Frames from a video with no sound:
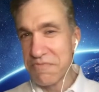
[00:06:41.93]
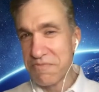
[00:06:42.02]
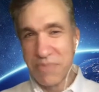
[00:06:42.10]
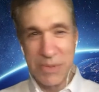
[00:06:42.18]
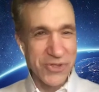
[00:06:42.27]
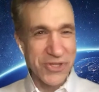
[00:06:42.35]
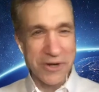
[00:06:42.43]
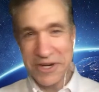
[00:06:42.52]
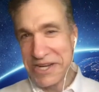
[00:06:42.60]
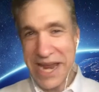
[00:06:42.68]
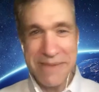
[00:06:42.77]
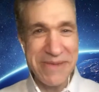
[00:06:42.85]
people started
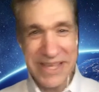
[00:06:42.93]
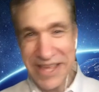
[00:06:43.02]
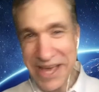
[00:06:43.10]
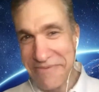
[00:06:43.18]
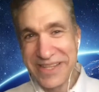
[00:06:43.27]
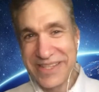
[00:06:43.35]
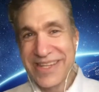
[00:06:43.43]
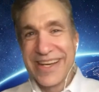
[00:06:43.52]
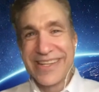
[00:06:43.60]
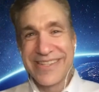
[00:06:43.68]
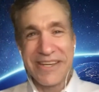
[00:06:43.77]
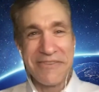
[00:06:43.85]
naming them,
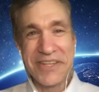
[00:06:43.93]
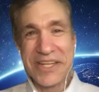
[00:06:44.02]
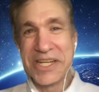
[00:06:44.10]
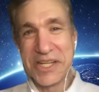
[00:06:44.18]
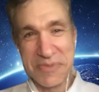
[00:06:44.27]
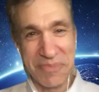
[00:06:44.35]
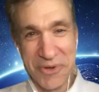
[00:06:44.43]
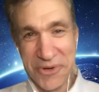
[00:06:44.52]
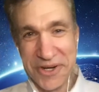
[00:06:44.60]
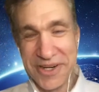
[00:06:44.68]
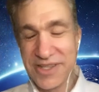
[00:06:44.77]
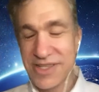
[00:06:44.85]
it's kind of like an
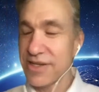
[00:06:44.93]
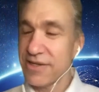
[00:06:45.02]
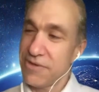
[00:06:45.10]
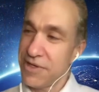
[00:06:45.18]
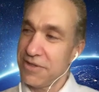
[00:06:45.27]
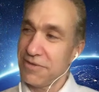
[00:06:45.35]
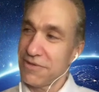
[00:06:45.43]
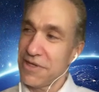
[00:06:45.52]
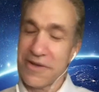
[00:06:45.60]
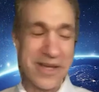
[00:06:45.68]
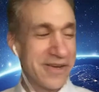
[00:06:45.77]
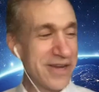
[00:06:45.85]
explorer. It's like, well,
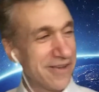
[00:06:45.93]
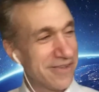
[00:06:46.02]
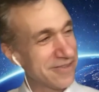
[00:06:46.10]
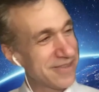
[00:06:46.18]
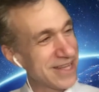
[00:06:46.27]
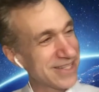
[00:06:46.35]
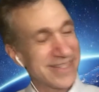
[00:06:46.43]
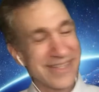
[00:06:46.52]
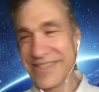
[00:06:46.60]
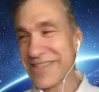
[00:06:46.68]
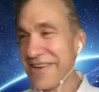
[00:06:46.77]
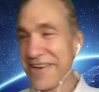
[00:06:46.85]
okay, now that's
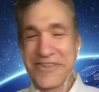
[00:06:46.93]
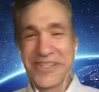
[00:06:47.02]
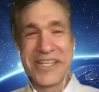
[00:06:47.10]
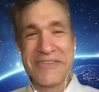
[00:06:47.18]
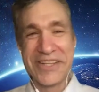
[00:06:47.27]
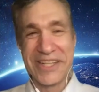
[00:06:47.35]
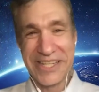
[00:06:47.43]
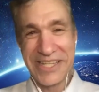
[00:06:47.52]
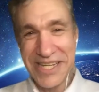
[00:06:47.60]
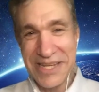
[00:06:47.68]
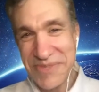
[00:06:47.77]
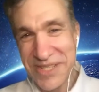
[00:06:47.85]
this. I always think of it like
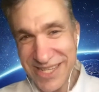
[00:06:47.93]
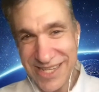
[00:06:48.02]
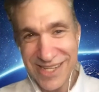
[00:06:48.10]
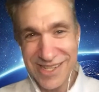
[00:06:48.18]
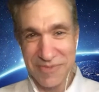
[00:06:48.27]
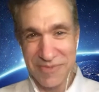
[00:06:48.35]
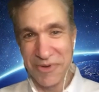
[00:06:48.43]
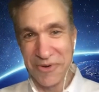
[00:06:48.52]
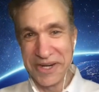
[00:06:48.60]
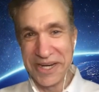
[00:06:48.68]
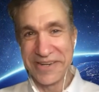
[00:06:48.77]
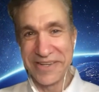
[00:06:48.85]
deep sea
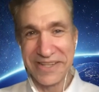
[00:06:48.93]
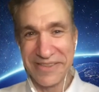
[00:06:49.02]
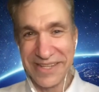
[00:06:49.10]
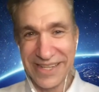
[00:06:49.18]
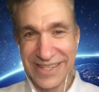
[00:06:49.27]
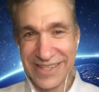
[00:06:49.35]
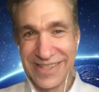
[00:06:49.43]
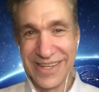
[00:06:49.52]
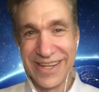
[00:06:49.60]
exploring or something, and